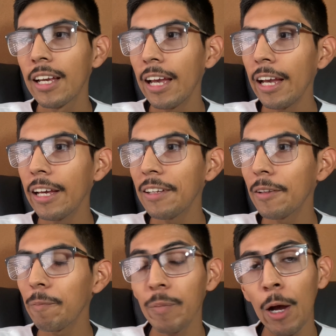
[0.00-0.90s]
and
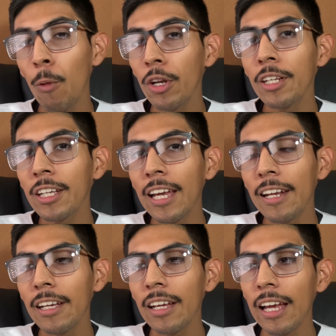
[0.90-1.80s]
I wanted to get
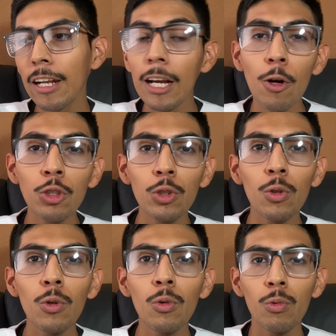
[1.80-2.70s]
it and I
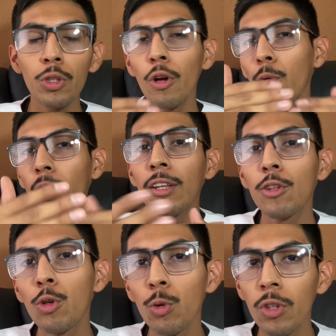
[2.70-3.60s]
also, you know, read
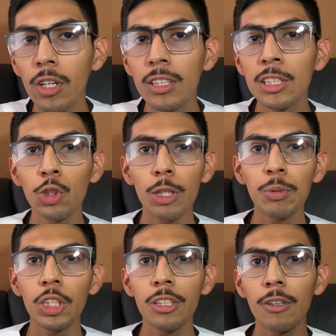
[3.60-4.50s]
through the
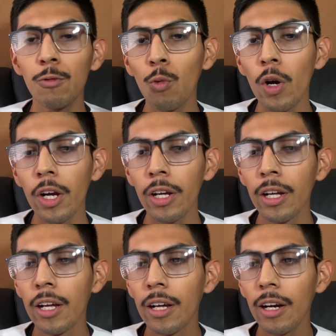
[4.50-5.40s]
description of what
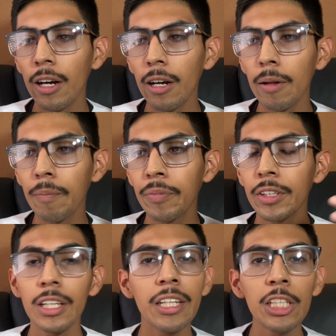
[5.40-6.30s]
um,
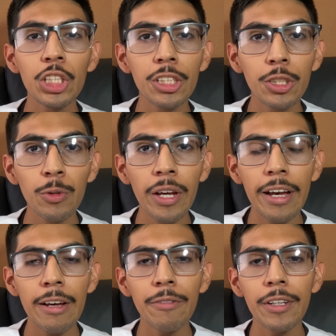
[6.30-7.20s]
conditions you
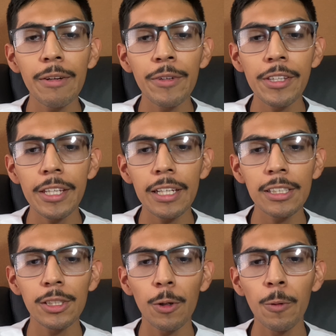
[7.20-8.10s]
have and everything.
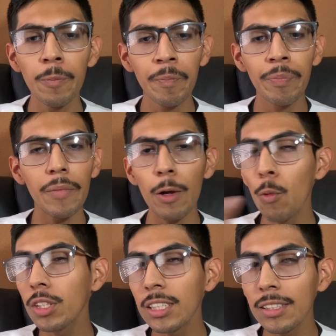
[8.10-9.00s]
So it
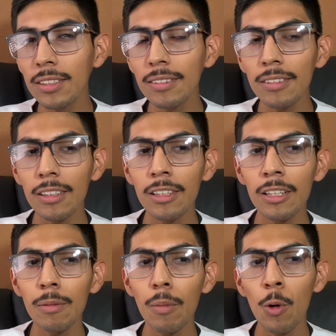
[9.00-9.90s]
wasn't
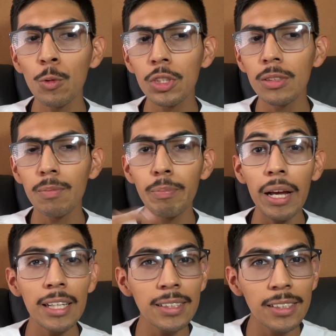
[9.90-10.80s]
the most
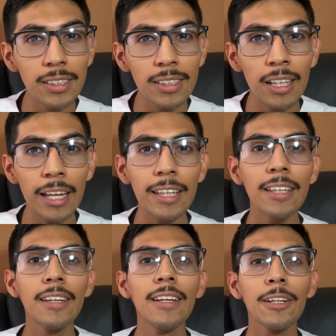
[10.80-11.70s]
best like
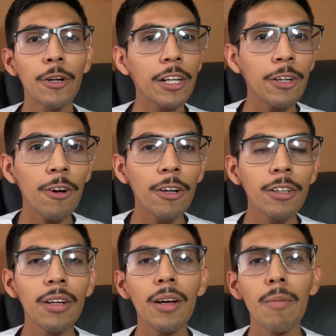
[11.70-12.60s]
credit card,
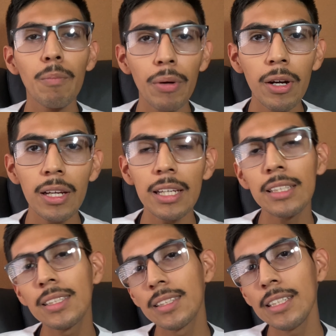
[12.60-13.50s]
but
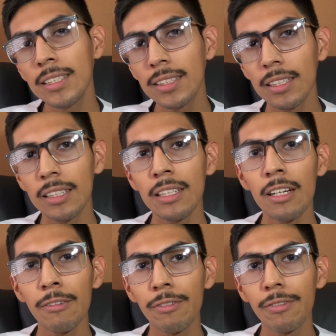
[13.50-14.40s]
it's decent enough.